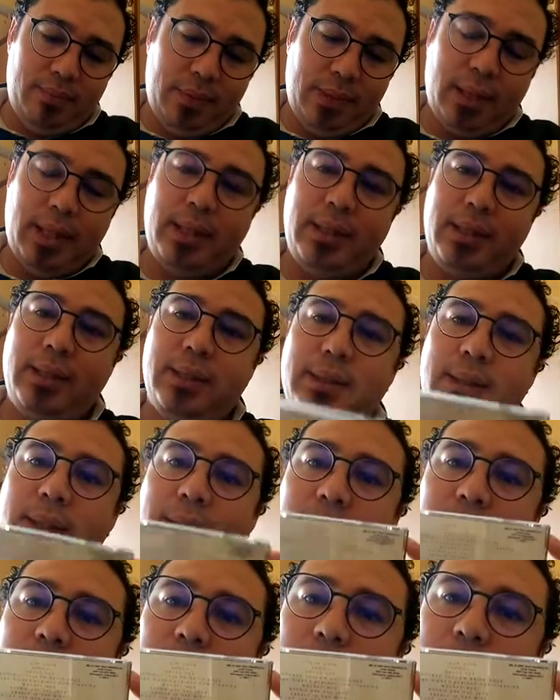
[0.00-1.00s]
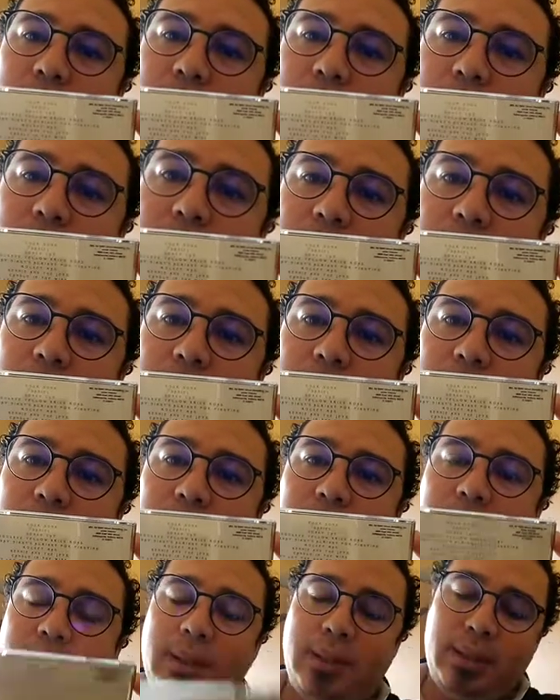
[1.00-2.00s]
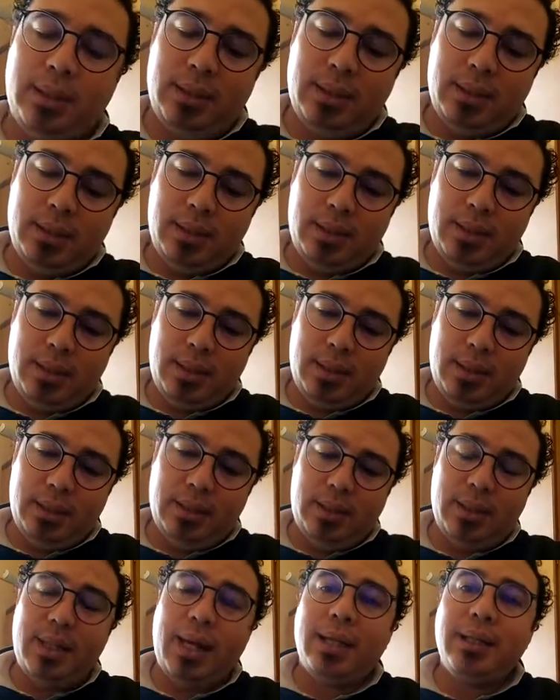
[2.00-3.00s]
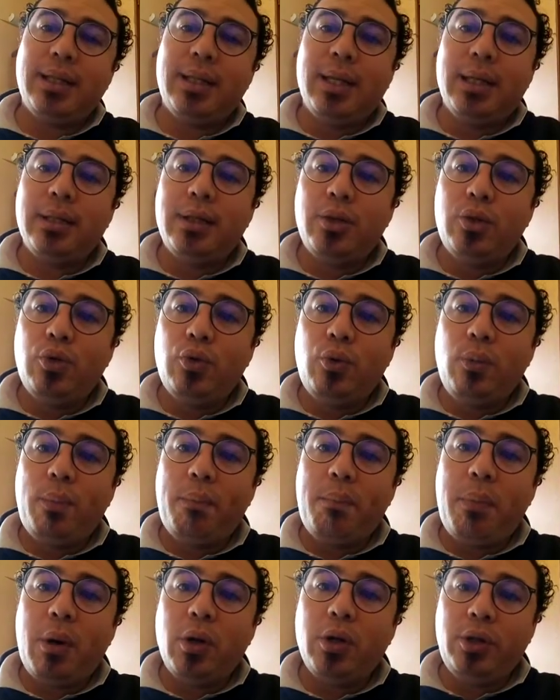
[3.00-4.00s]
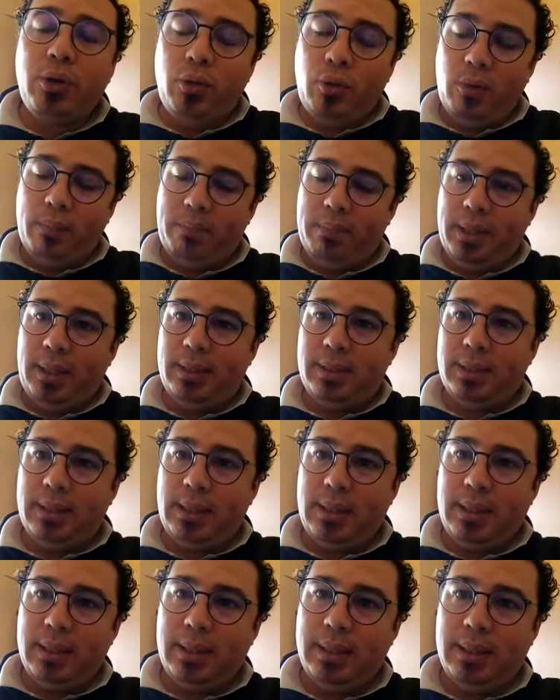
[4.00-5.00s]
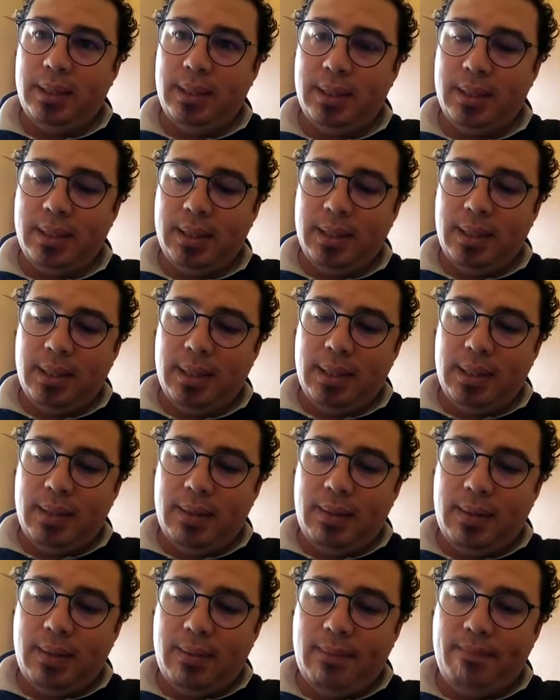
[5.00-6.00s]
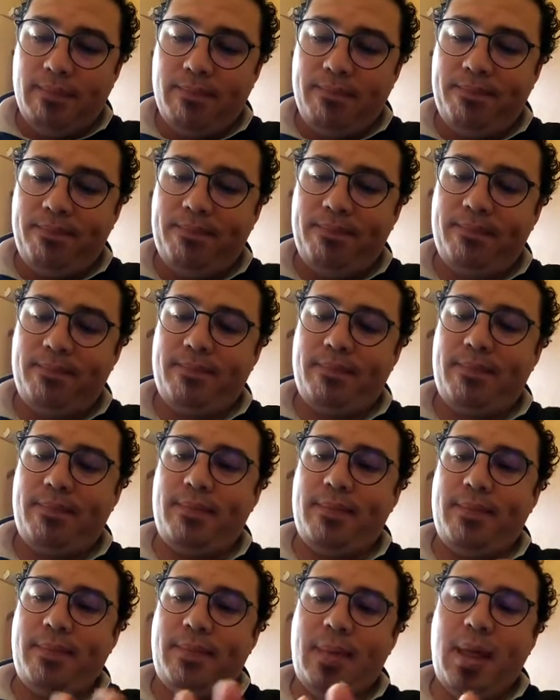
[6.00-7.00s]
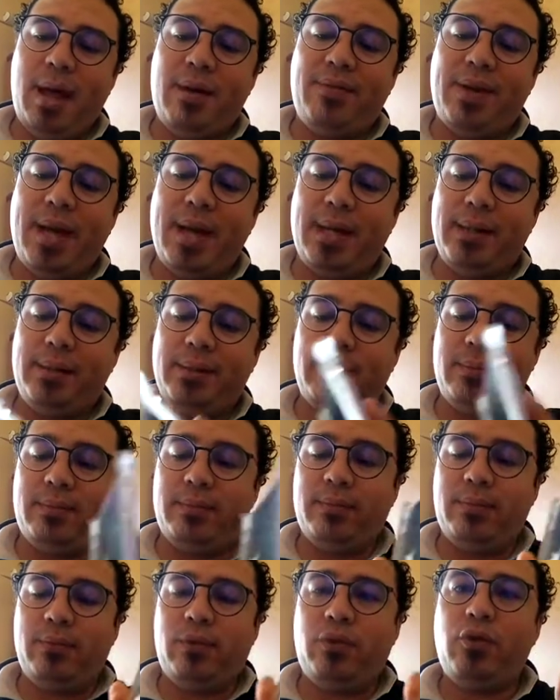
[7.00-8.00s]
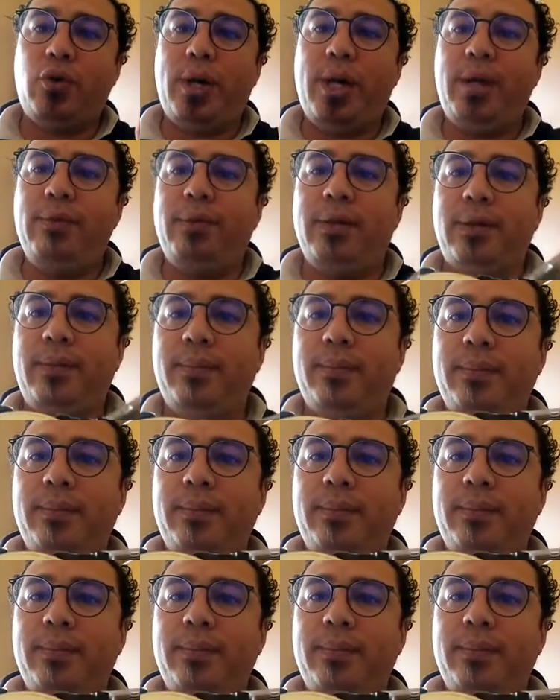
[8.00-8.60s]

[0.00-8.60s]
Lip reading: Greatest Hits. It's a 1992 Polydor pressing. I've had it forever.